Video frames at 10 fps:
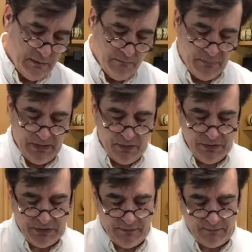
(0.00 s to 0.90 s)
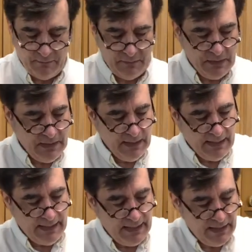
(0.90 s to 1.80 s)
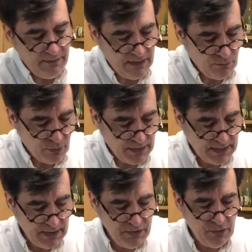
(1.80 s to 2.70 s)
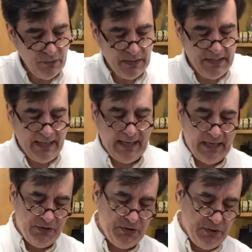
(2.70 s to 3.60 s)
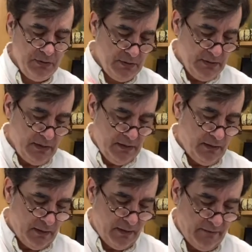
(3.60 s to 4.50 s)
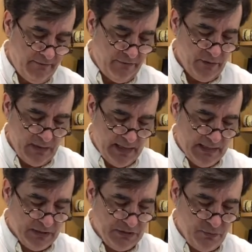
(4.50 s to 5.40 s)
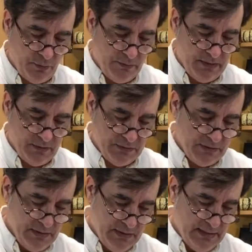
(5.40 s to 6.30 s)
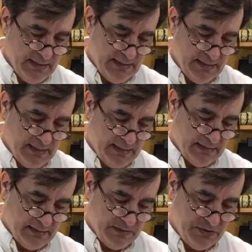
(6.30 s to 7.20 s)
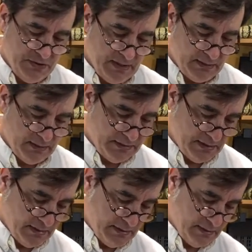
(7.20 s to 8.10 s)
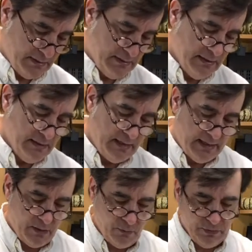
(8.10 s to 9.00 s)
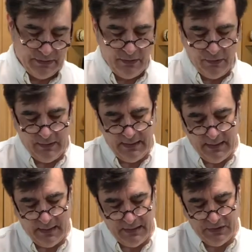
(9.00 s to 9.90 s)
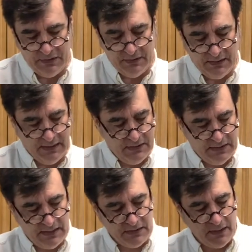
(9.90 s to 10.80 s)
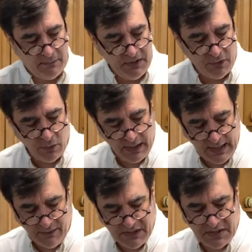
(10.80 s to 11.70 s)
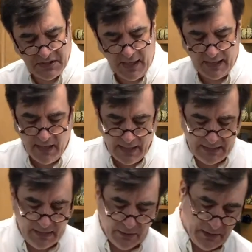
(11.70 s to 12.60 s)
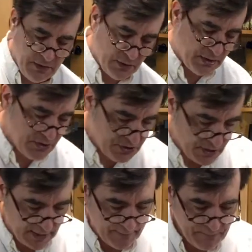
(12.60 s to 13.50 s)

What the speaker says: bitters, and then we're going to do a dash of Angostura bitters. And let's check this out really good. Nice, nice. That's going to be great. Now, this is not a cocktail that you're going to shake.